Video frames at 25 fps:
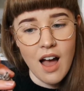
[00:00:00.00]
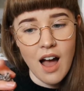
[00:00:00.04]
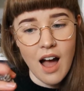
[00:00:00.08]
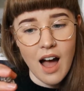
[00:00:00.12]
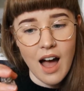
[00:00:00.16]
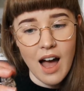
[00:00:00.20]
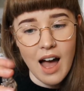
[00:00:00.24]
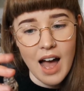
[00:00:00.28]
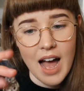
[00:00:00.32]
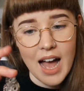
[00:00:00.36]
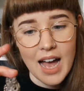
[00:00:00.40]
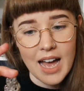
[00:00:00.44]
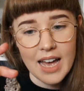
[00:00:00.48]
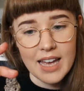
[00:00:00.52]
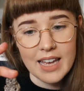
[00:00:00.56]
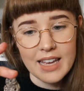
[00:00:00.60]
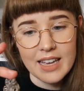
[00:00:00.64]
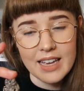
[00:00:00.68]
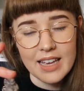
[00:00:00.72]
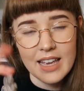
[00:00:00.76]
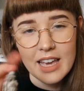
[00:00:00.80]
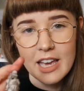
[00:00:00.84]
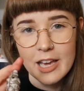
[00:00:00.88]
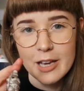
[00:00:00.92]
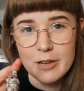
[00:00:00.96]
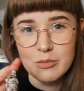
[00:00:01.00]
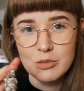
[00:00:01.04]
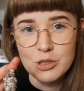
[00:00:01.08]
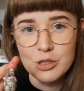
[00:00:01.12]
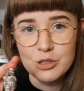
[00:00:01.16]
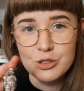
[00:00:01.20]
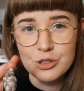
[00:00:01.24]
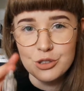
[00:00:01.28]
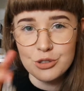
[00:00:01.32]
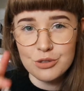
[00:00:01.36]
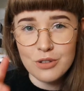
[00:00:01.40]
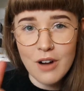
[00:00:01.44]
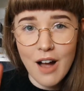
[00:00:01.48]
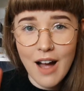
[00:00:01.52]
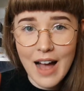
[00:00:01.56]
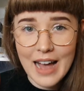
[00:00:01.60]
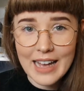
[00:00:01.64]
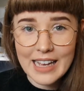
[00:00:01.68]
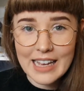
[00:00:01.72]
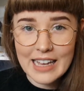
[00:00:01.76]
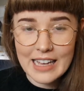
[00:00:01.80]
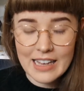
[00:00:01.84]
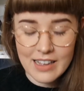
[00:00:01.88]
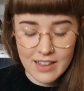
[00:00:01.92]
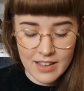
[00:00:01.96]
I kept
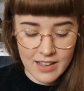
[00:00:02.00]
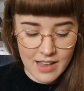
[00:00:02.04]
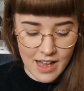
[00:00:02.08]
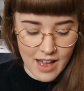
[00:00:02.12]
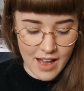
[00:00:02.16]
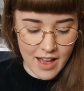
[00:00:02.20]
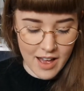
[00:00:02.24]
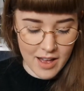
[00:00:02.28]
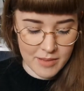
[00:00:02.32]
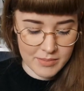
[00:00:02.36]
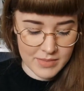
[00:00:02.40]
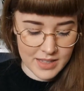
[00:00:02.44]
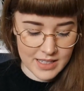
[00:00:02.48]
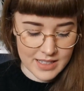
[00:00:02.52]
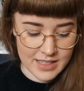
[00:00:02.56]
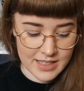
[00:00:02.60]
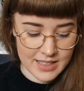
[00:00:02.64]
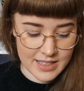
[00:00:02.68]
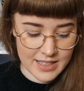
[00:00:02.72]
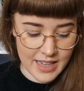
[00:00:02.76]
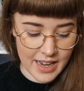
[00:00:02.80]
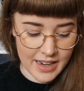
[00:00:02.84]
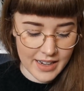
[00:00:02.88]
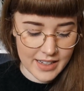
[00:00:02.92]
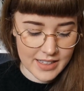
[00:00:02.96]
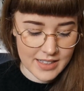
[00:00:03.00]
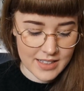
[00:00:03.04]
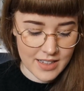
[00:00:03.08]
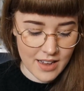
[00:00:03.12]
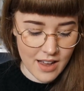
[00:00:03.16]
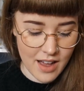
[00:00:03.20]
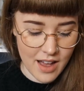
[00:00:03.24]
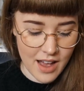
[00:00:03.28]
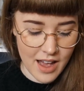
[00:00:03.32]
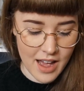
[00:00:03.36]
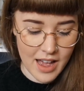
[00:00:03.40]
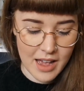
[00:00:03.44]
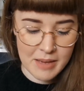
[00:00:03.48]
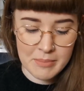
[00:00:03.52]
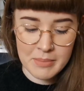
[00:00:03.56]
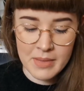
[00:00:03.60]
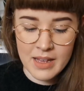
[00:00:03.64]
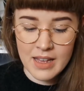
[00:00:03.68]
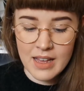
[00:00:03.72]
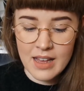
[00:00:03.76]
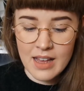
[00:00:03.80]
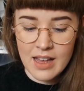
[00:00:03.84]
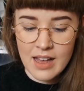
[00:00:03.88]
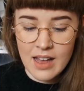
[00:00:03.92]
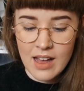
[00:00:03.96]
trying. The second time,
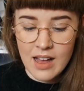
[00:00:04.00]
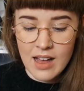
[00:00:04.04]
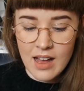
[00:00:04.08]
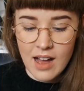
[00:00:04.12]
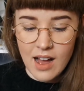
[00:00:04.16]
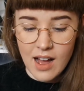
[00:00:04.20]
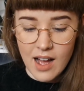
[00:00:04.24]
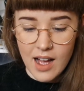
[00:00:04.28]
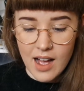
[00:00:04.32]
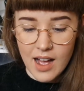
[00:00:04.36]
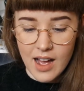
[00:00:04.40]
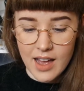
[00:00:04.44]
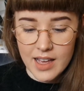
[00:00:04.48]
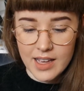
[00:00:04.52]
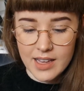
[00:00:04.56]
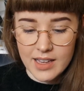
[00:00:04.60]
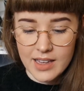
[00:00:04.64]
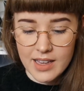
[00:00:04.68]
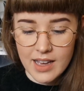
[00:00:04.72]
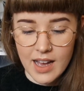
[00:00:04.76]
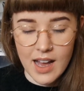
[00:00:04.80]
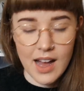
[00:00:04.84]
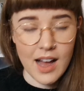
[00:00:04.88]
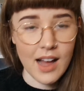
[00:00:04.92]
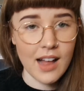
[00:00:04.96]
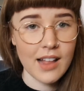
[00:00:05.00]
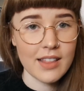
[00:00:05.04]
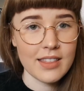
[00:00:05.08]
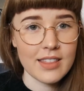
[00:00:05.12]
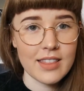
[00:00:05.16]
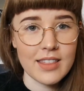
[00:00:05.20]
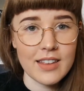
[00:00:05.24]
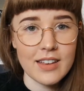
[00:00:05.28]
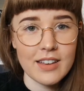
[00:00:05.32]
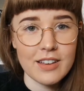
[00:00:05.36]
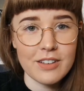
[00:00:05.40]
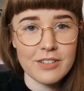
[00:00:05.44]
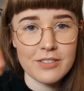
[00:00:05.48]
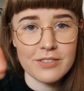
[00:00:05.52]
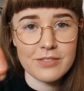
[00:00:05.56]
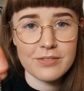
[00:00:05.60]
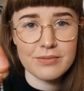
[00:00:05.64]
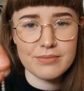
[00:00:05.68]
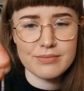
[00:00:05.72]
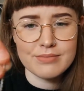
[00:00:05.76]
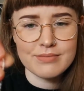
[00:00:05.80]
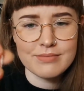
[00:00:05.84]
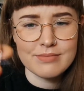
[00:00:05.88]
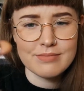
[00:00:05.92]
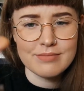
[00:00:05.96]
I can't think
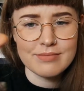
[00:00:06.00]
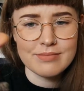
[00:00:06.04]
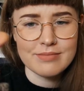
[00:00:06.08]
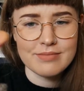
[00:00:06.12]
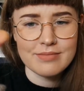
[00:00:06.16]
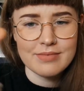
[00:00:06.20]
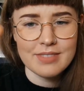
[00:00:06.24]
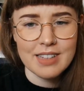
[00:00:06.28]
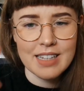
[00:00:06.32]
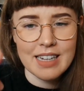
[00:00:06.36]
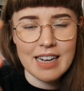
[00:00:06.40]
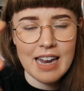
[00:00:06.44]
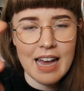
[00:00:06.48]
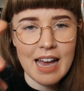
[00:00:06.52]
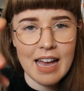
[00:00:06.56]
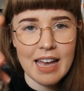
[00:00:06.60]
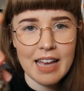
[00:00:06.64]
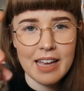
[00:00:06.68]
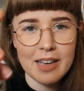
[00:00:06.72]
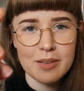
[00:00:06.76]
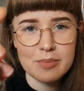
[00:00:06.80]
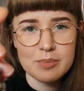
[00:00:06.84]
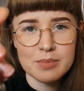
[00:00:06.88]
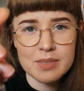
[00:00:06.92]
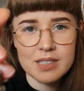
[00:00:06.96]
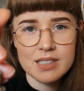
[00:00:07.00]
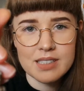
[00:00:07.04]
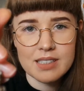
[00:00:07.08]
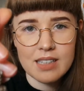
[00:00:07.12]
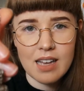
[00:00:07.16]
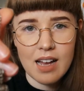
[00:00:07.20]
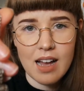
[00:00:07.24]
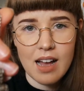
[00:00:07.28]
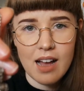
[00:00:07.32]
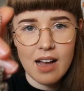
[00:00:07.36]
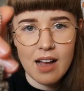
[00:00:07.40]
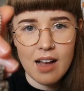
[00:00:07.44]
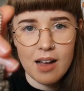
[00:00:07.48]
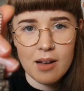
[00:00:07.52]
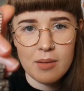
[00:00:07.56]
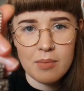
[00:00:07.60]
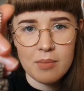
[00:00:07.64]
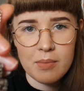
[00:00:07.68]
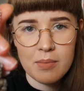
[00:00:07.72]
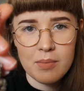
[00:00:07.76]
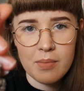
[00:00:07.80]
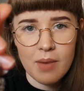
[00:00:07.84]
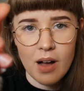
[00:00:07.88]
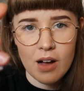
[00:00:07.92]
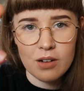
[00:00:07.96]
of the names.
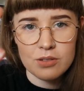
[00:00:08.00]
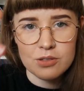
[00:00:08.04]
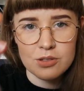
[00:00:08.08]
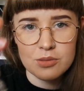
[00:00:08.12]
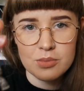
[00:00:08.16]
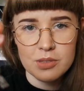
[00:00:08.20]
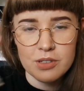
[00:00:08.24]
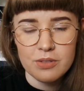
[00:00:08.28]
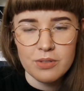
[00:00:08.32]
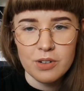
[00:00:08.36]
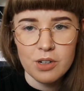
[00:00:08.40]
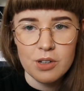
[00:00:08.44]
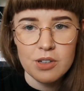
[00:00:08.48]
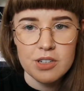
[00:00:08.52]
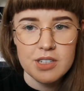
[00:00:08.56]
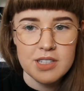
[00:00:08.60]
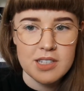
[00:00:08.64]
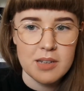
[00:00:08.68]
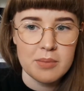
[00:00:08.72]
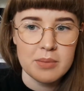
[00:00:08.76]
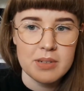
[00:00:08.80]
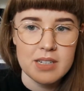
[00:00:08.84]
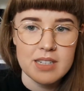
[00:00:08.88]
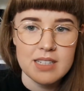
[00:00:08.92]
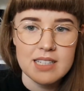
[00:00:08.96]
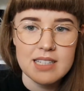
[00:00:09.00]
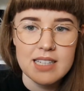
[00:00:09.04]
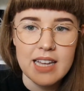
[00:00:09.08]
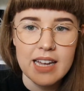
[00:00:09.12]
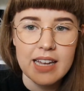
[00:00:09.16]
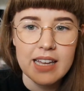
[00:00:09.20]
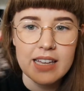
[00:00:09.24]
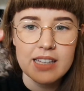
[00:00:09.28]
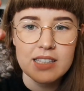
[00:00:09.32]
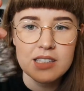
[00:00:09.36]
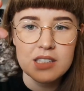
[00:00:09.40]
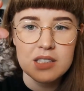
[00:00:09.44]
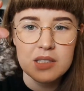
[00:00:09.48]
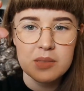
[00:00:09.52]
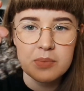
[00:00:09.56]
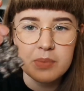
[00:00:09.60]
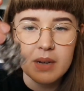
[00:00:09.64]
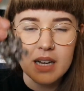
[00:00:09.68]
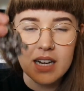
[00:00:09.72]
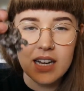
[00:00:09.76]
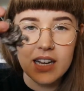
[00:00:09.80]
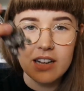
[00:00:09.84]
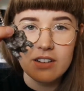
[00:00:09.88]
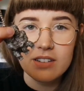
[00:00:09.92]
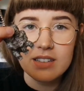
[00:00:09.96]
I'll do a bit of a close-up in a second,
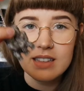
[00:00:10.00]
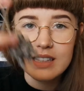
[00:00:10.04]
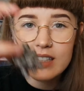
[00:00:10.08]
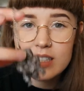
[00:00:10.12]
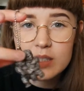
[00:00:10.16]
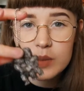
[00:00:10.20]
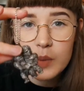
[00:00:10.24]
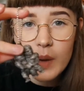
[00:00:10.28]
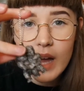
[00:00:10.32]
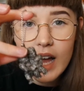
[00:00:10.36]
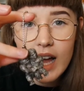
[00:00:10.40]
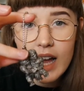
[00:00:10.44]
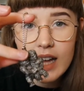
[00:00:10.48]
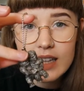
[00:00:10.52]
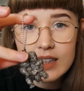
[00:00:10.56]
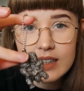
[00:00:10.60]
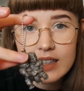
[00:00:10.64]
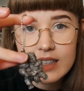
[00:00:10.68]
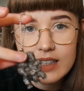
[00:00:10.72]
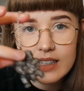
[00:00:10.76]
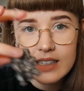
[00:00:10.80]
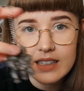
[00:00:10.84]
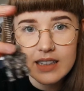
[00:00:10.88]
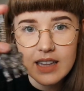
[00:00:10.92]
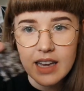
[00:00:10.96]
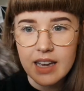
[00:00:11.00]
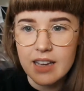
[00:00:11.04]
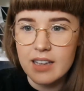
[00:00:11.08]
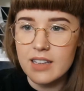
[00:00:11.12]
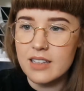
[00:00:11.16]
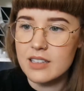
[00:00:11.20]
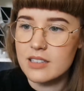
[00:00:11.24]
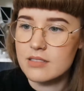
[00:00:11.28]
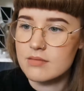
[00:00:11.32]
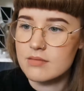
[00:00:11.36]
but I got this one, I